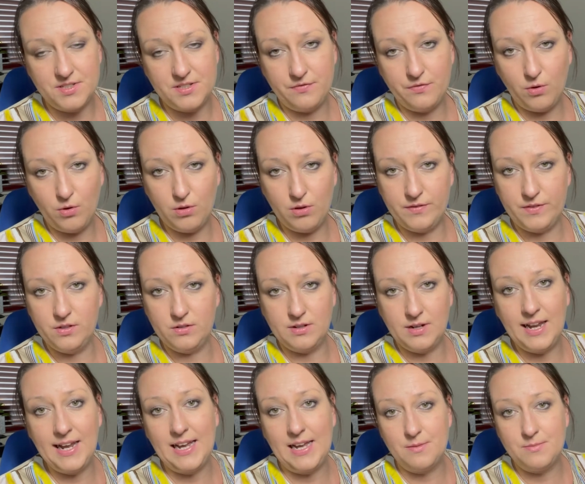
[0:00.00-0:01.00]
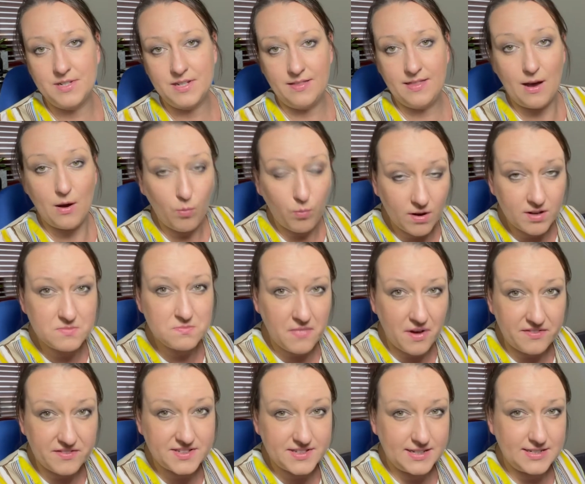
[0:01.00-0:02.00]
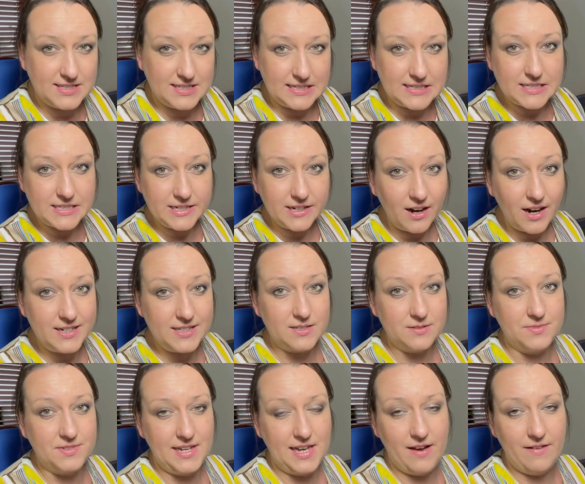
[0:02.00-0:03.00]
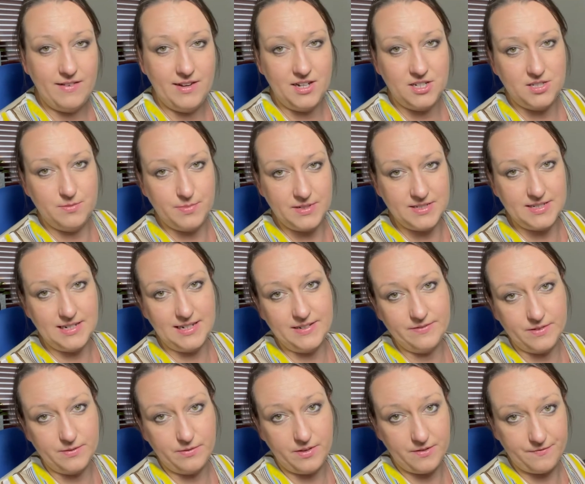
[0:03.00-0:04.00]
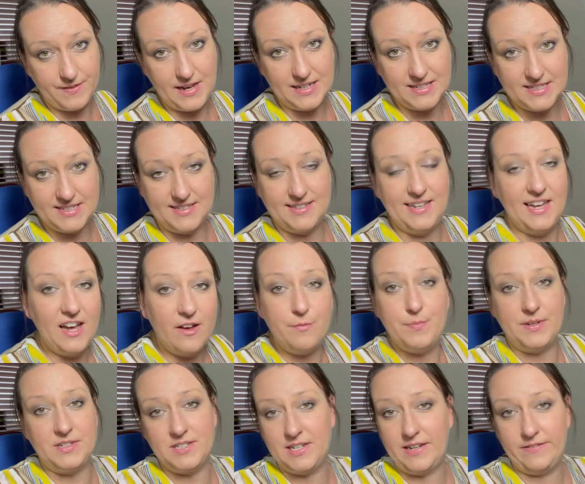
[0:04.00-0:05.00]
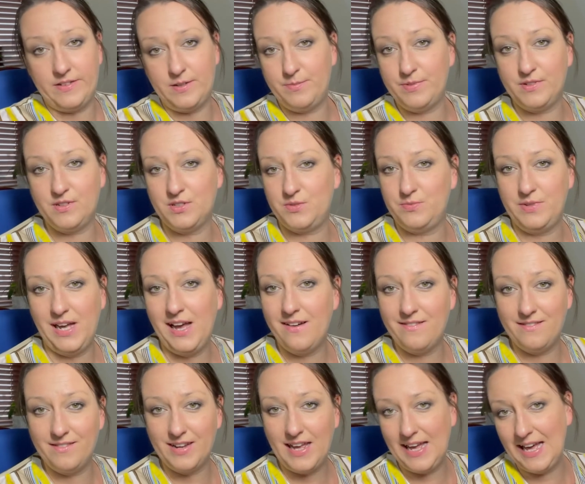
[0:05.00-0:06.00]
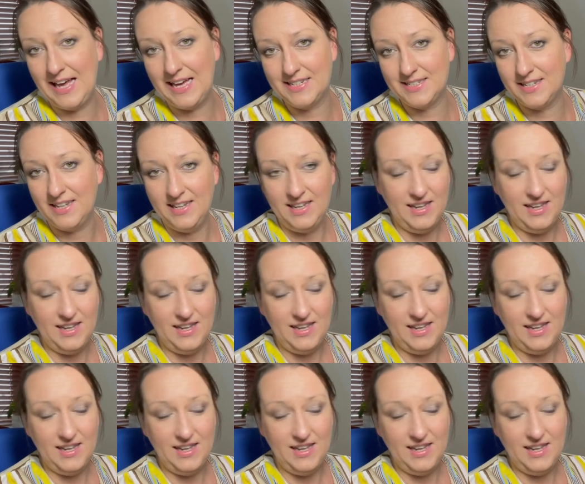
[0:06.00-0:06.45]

if all of you claimed and that 1 month that 60 items that haven't actually been delivered, well, the fact is they have been delivered because we haven't had